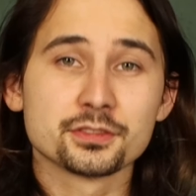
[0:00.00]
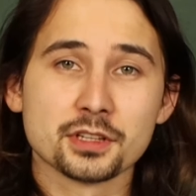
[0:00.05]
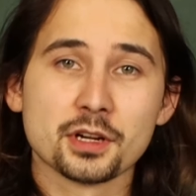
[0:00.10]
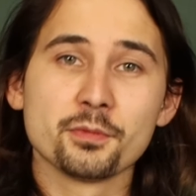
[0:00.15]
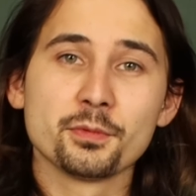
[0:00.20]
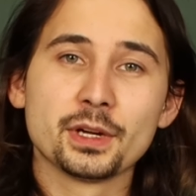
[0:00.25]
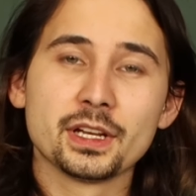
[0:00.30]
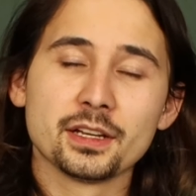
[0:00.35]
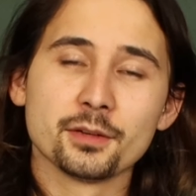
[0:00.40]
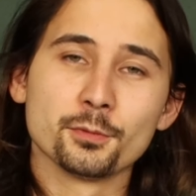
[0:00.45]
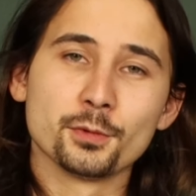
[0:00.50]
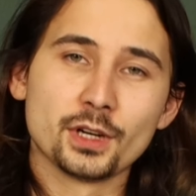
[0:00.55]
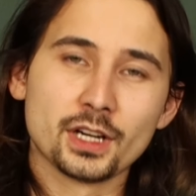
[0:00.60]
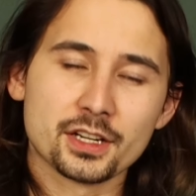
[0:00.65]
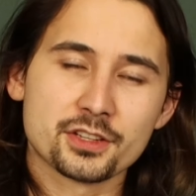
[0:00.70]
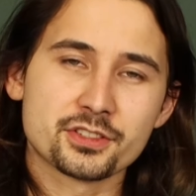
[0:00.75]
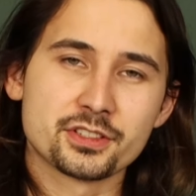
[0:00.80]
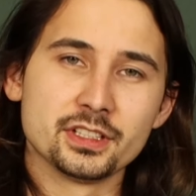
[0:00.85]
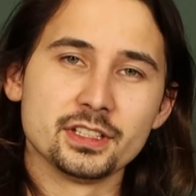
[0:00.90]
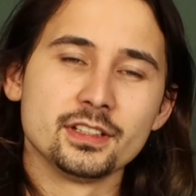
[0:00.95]
so I went and
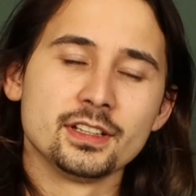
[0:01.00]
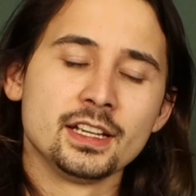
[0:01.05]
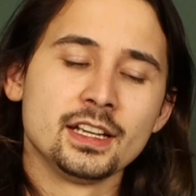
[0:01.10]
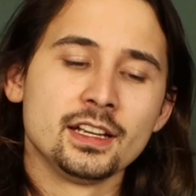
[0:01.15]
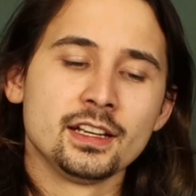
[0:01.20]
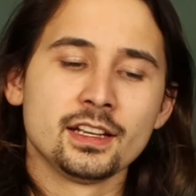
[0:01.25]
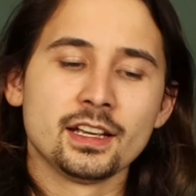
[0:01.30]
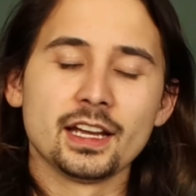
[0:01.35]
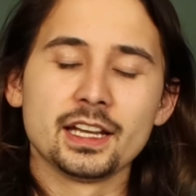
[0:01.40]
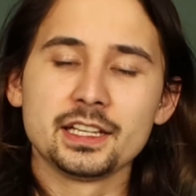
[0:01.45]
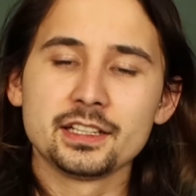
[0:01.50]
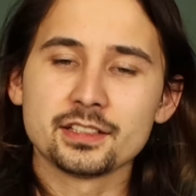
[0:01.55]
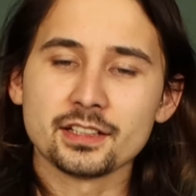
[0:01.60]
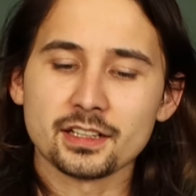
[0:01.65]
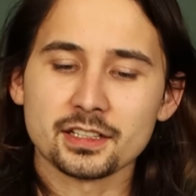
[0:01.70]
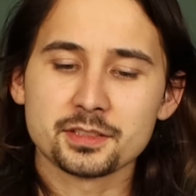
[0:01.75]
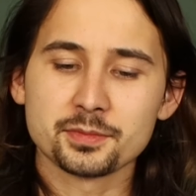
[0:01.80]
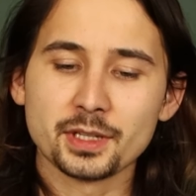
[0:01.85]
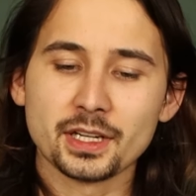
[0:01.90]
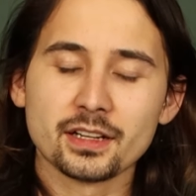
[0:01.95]
watched it. And he
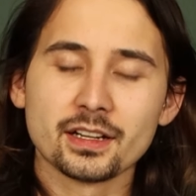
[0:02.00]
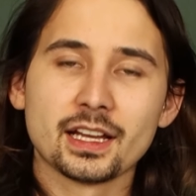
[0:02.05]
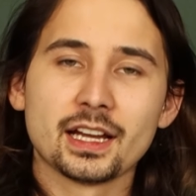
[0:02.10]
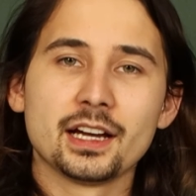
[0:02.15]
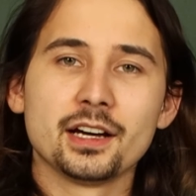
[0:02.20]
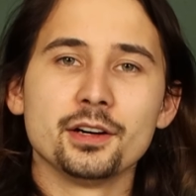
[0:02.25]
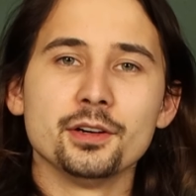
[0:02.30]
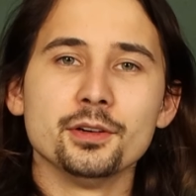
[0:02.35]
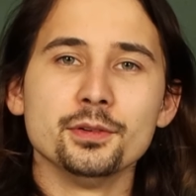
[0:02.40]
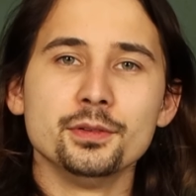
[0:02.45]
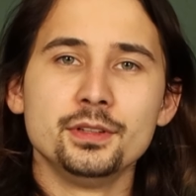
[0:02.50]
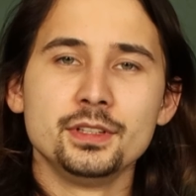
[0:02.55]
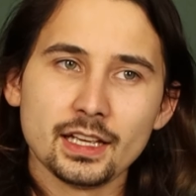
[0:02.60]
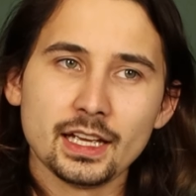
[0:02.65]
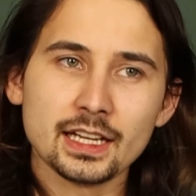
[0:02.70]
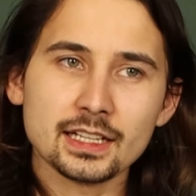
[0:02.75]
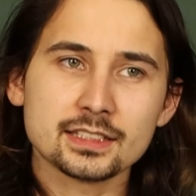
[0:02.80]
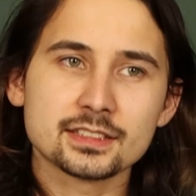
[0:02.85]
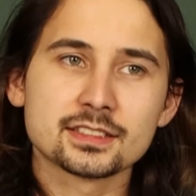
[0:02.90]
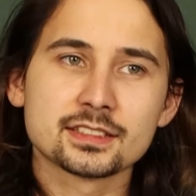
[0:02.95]
talked about how
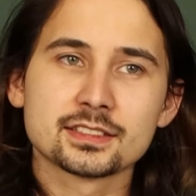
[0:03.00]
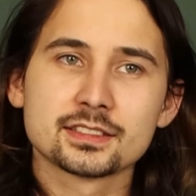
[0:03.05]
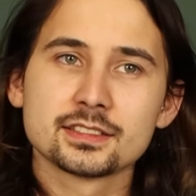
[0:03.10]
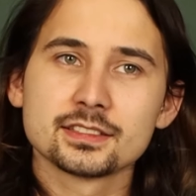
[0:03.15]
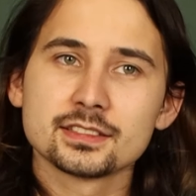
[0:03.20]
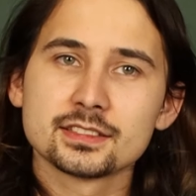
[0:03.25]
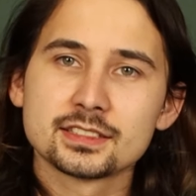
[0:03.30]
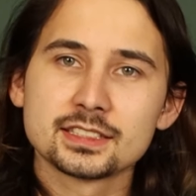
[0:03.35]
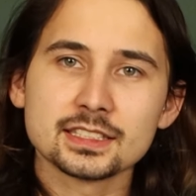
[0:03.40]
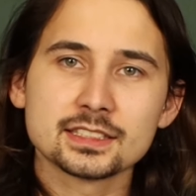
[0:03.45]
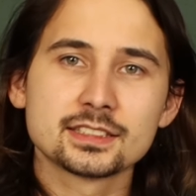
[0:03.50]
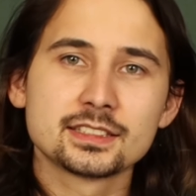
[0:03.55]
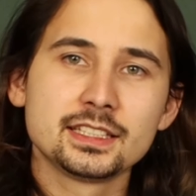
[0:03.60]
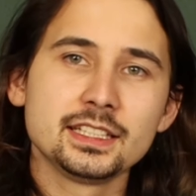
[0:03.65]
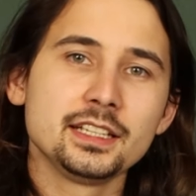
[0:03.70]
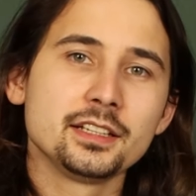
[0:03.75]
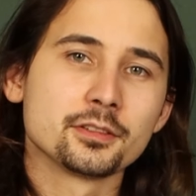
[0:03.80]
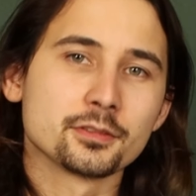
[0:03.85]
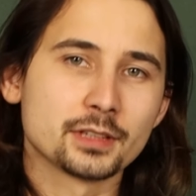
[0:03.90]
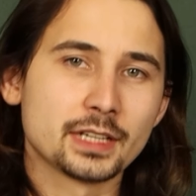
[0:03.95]

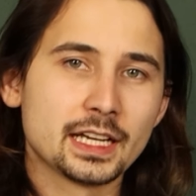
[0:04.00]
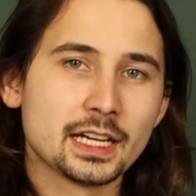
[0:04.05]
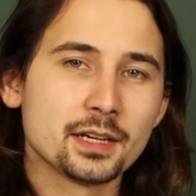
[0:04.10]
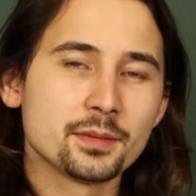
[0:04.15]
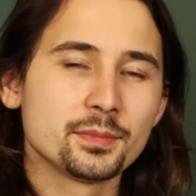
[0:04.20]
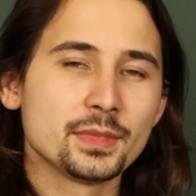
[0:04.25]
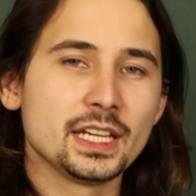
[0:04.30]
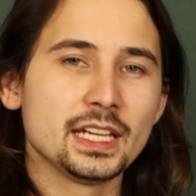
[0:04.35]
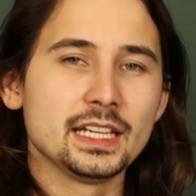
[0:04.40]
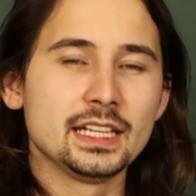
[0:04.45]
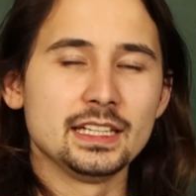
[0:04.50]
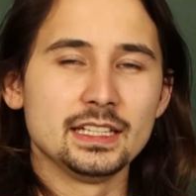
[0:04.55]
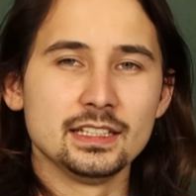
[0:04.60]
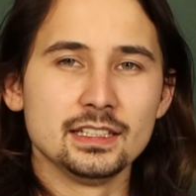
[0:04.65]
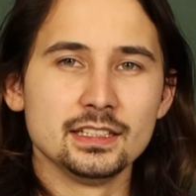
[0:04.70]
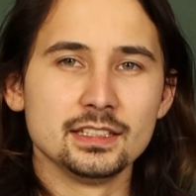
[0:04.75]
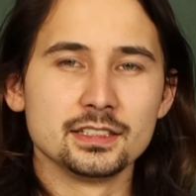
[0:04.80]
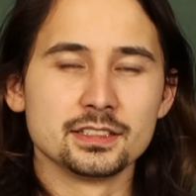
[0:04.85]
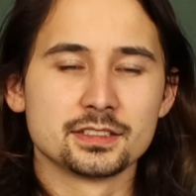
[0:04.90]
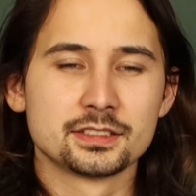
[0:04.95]
X16 RAM
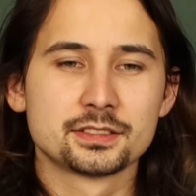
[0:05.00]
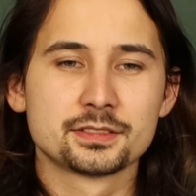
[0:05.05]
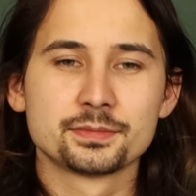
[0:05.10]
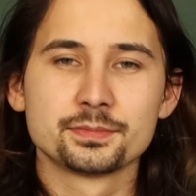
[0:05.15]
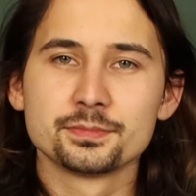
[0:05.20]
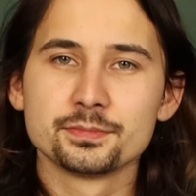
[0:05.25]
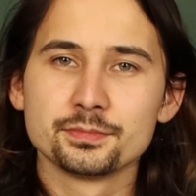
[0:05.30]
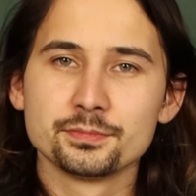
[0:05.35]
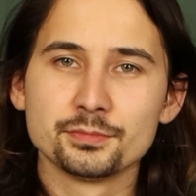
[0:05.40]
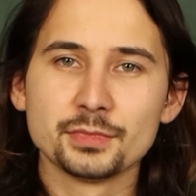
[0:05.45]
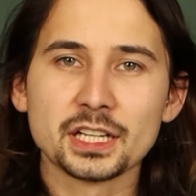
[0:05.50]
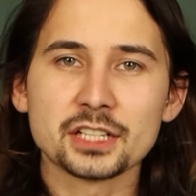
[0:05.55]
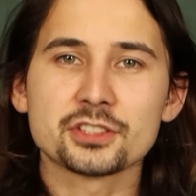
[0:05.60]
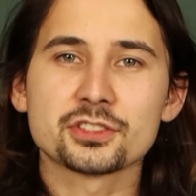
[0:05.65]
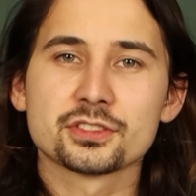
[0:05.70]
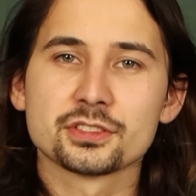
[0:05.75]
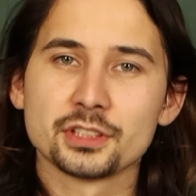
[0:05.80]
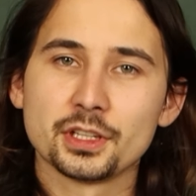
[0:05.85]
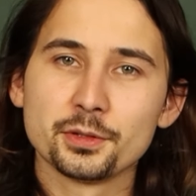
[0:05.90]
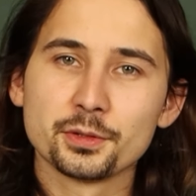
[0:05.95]
is
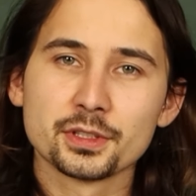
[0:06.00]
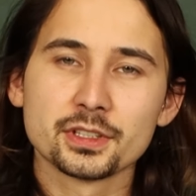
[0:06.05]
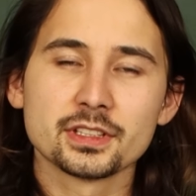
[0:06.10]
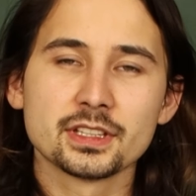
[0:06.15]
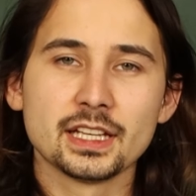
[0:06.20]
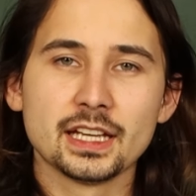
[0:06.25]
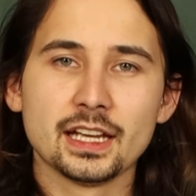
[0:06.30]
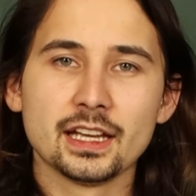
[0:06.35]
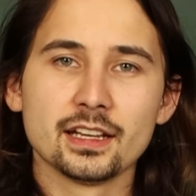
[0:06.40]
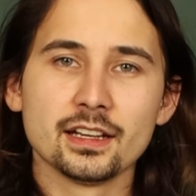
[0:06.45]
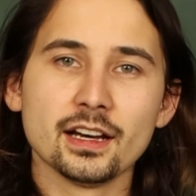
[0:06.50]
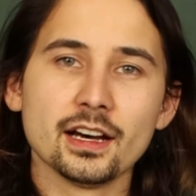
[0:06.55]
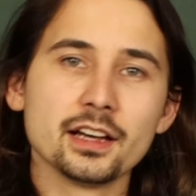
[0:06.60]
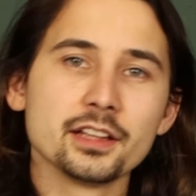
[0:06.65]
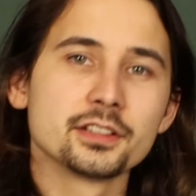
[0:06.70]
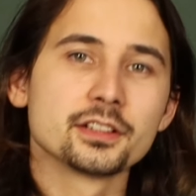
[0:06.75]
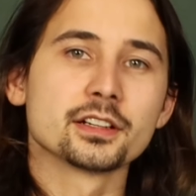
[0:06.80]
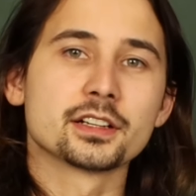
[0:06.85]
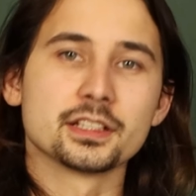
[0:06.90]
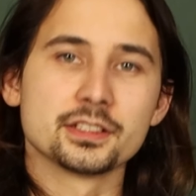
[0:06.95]
much slower than
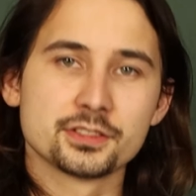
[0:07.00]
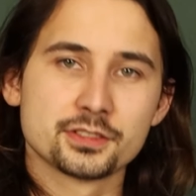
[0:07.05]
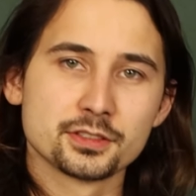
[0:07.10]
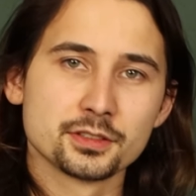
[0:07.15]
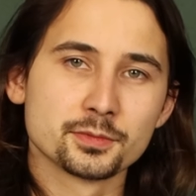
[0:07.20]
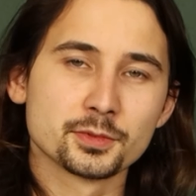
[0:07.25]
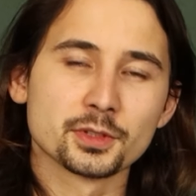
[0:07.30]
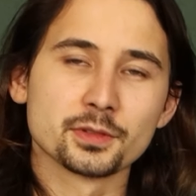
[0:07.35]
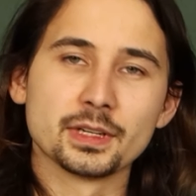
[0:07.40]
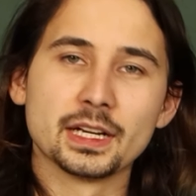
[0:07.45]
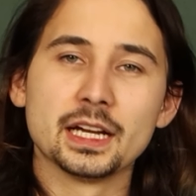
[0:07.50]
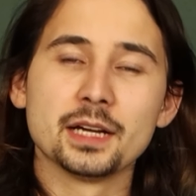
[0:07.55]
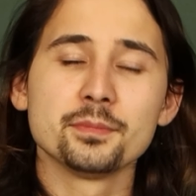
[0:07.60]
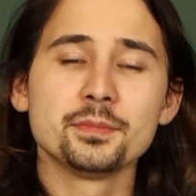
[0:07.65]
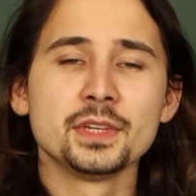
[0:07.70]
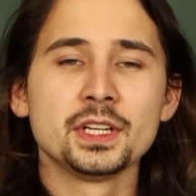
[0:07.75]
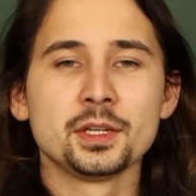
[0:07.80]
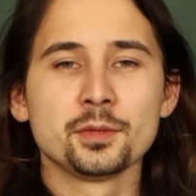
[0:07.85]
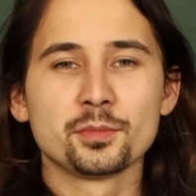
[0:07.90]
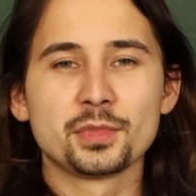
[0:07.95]
other consumer
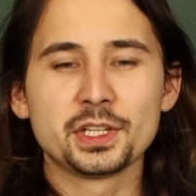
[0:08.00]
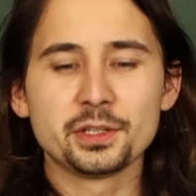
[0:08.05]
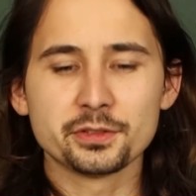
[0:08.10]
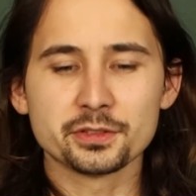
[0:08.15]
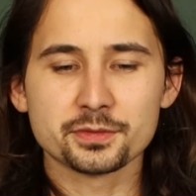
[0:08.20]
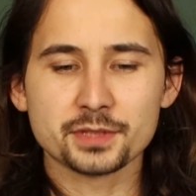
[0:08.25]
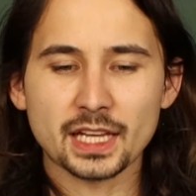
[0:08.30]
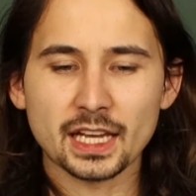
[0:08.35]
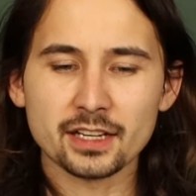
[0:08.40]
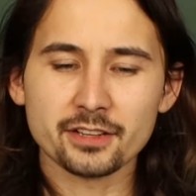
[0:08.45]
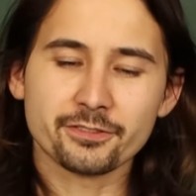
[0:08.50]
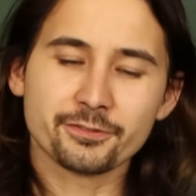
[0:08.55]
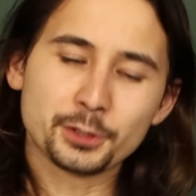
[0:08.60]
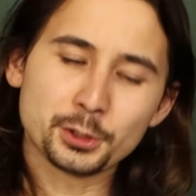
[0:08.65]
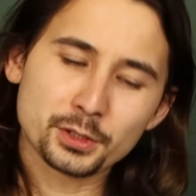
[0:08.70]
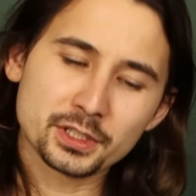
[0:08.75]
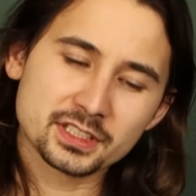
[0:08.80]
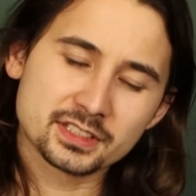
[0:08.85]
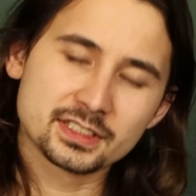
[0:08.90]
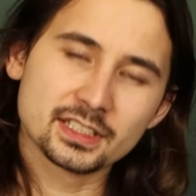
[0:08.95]
RAM, but he was kind of
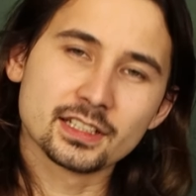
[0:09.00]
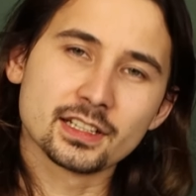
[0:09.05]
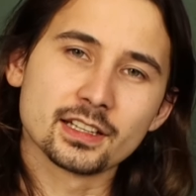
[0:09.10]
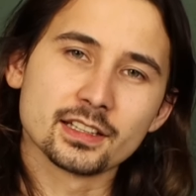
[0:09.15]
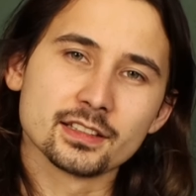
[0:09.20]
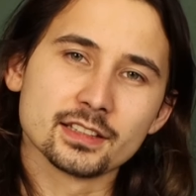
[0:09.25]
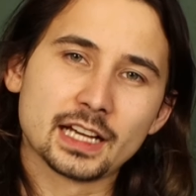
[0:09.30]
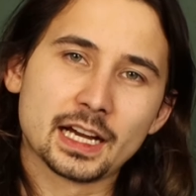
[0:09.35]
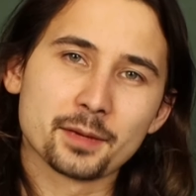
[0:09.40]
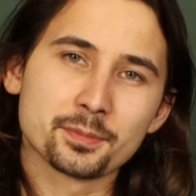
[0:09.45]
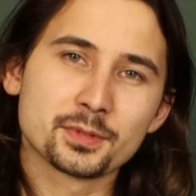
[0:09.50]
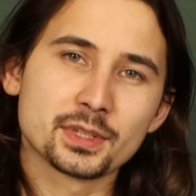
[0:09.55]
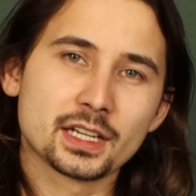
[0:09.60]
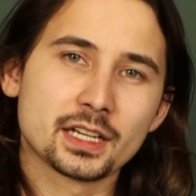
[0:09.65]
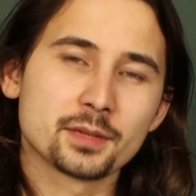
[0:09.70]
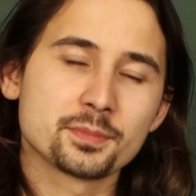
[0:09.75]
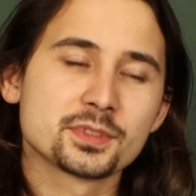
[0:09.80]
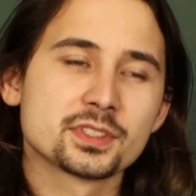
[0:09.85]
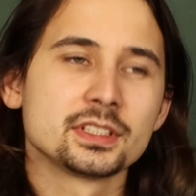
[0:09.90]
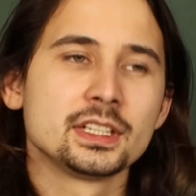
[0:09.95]
focused in on
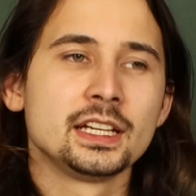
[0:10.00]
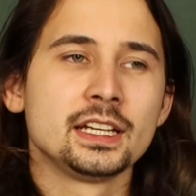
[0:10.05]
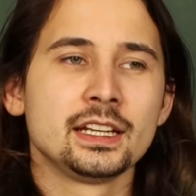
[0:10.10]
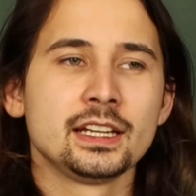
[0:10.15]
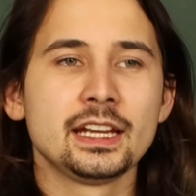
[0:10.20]
laptops.